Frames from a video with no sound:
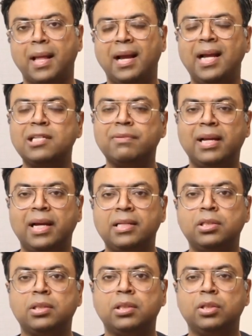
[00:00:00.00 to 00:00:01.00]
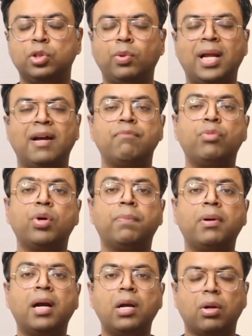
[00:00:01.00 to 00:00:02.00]
as well as you will have more
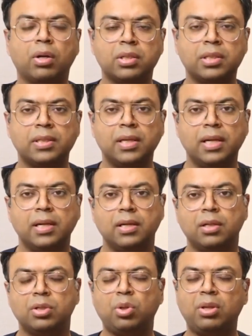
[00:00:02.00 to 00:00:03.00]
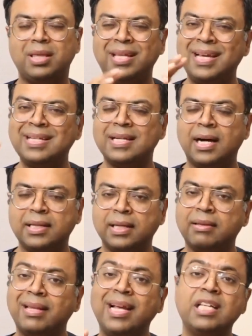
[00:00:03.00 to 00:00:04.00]
blood loss. So these are
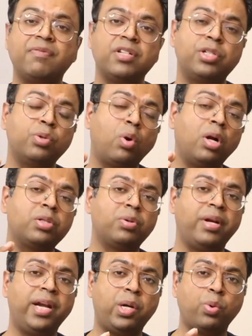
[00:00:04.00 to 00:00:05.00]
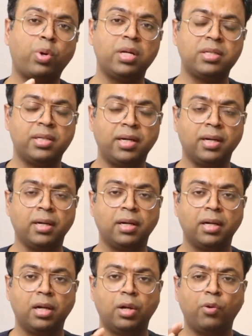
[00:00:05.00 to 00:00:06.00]
the things which you also need to
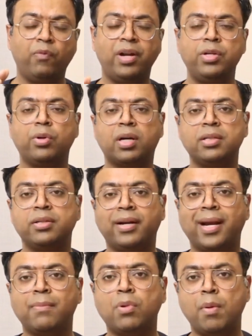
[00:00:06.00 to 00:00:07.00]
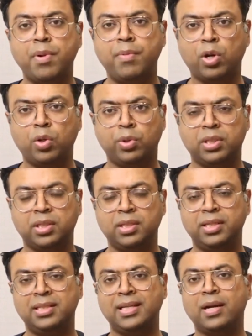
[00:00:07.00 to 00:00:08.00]
consider when you are considering Mommy Makeover
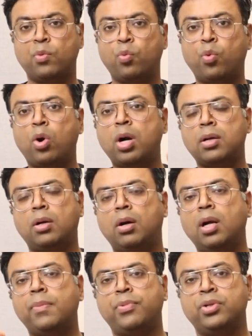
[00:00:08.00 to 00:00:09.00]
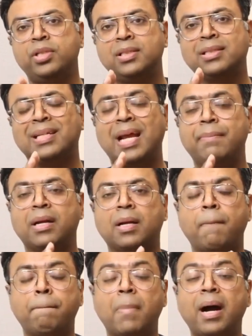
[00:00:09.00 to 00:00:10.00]
surgeries, that what all procedures can be
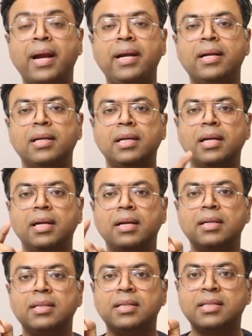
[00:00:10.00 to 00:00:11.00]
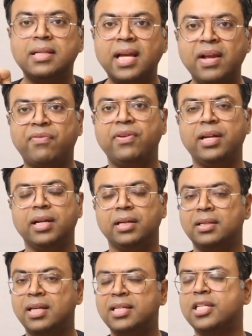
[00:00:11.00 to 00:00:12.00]
combined safely.
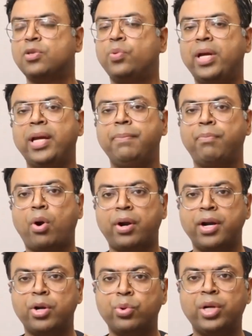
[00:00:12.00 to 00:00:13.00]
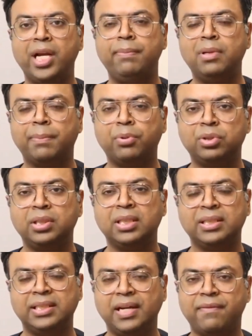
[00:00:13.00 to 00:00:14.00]
This is very important to keep the procedure
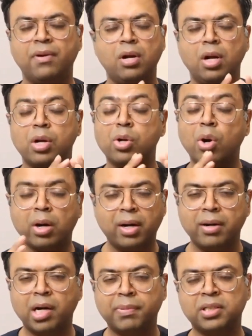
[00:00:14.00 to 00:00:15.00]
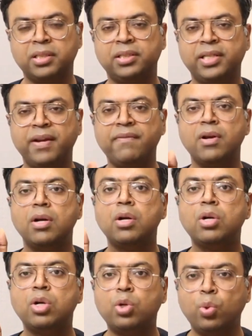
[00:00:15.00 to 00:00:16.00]
safe. Not 100% safe,
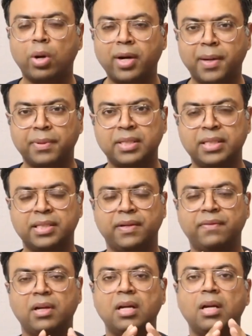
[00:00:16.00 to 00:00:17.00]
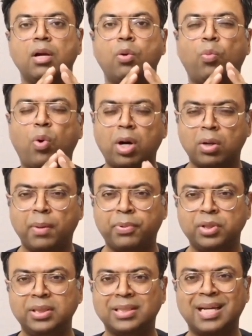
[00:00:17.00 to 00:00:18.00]
200% safe. What all
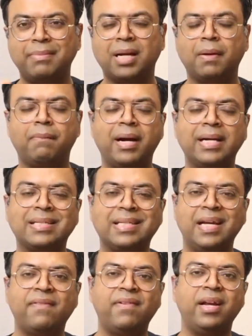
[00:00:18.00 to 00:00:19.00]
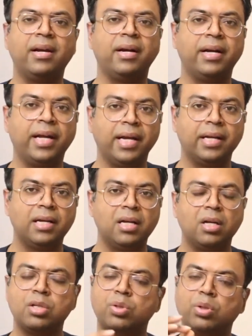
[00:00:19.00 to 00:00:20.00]
procedures can be combined safely in a day.
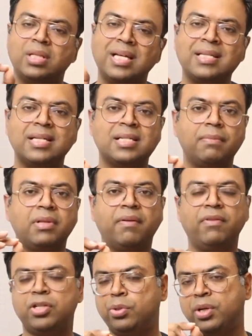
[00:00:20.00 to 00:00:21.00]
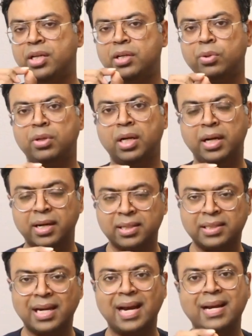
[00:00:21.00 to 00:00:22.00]
So this is something which you need to
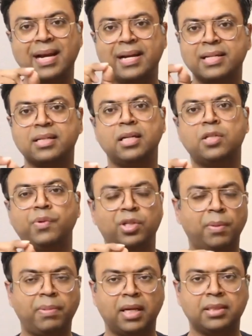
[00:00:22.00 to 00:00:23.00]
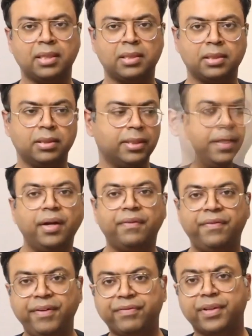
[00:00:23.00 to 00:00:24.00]
understand and discuss with your plastic surgeon.
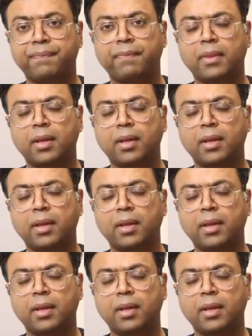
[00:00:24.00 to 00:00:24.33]
Fifth